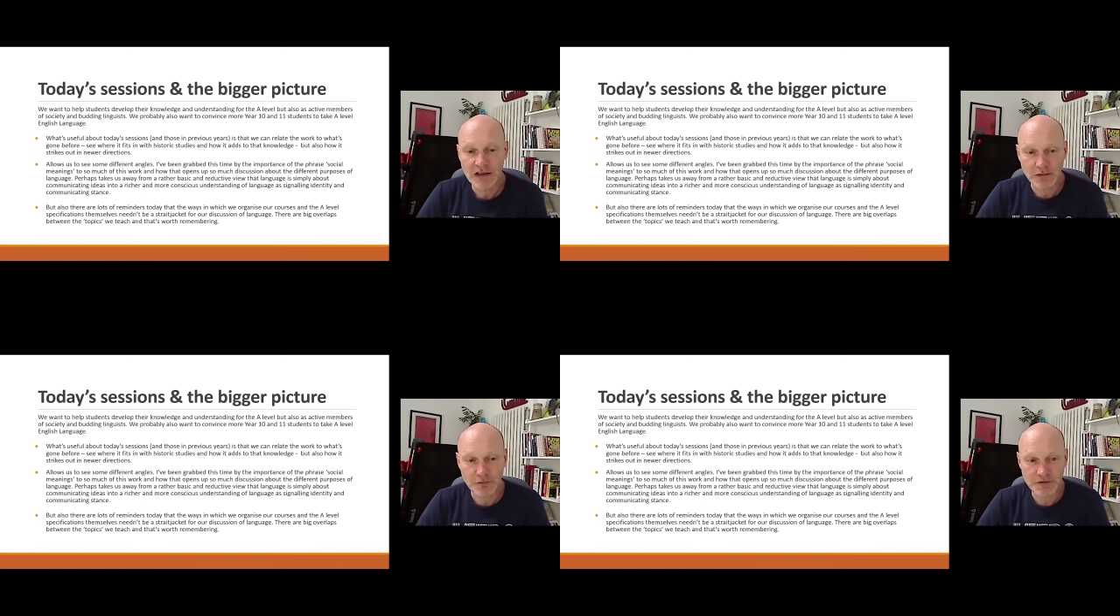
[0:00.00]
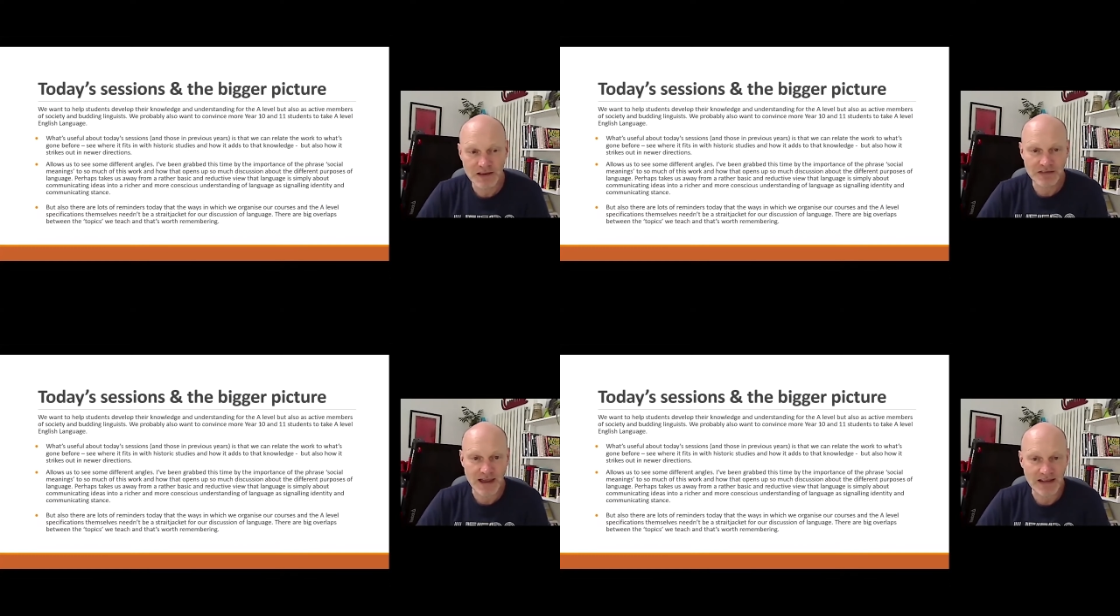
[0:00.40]

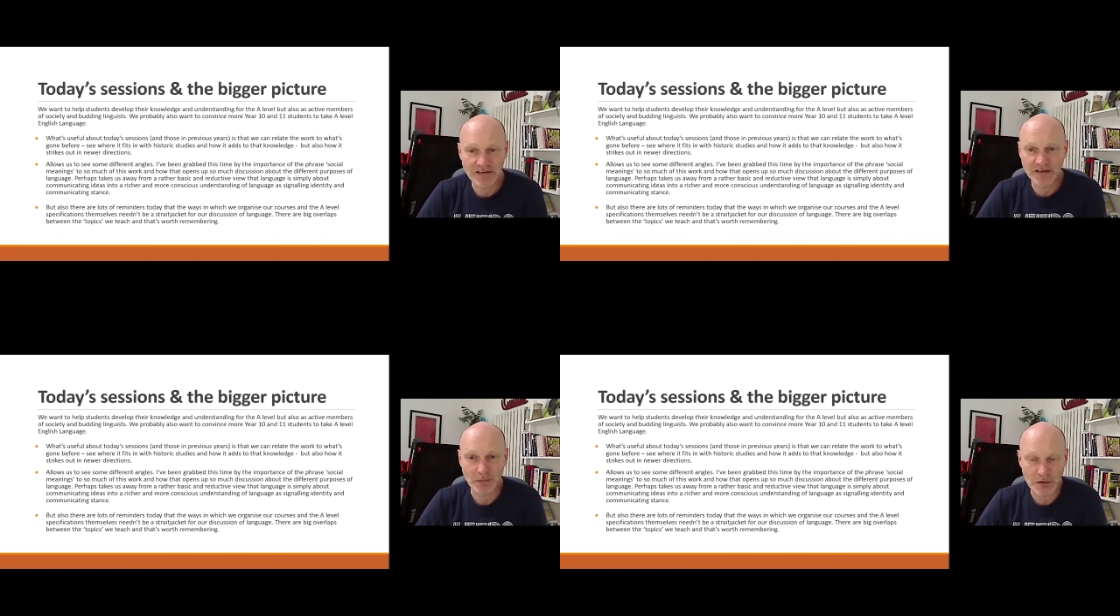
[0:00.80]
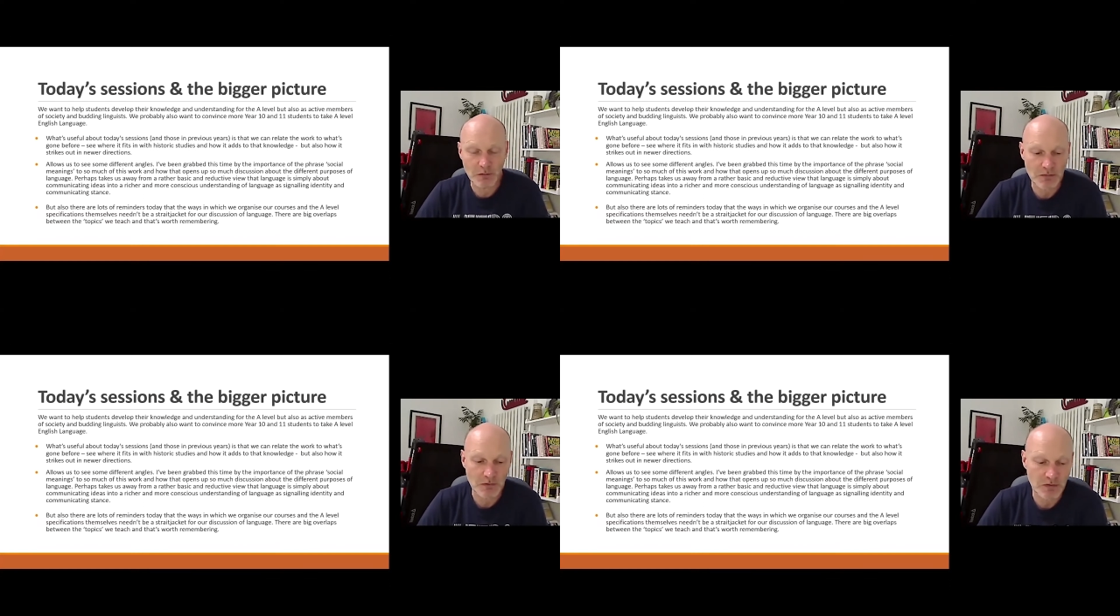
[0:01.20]
feed that into something
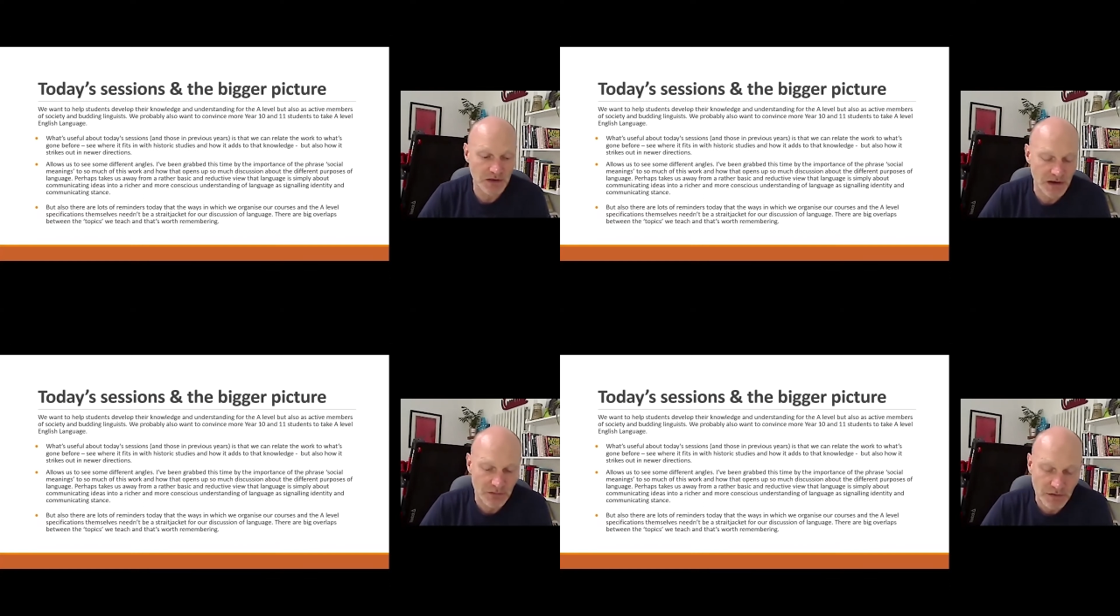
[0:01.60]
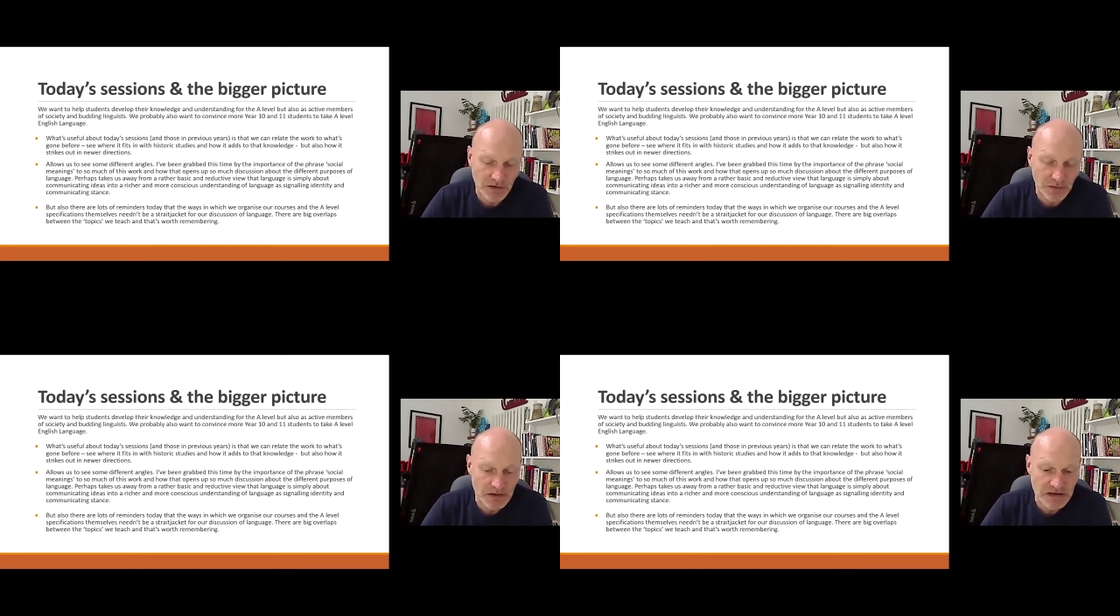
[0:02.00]
we
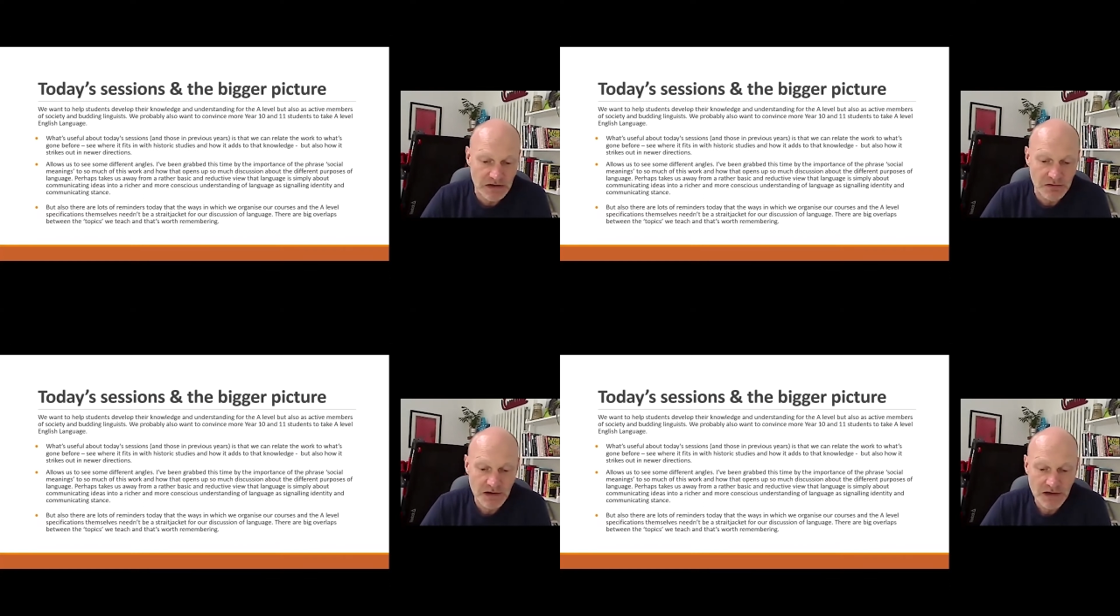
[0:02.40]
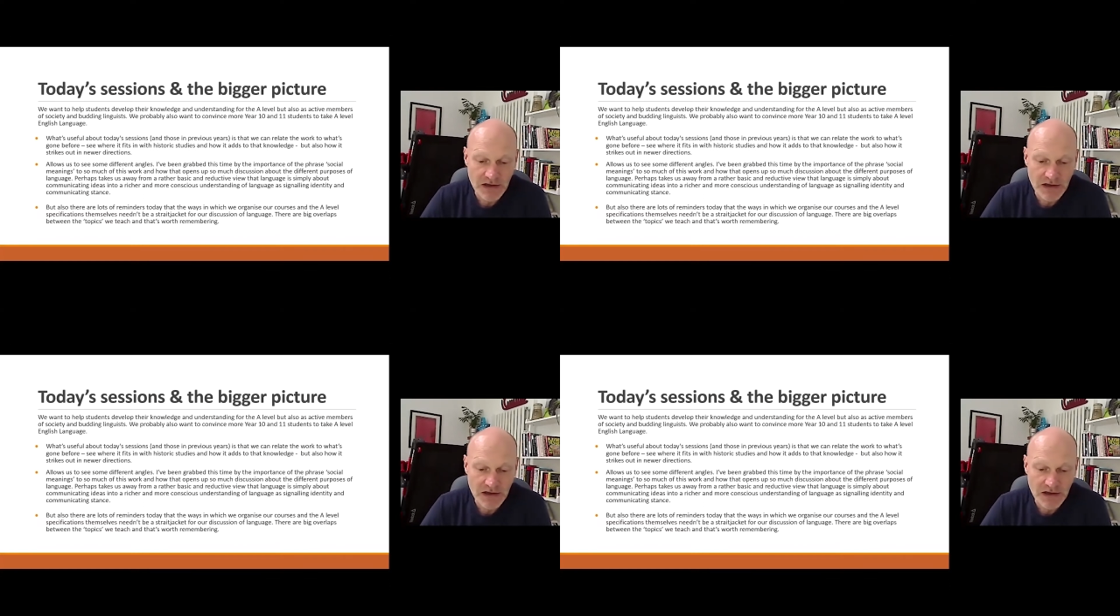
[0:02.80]
things that we do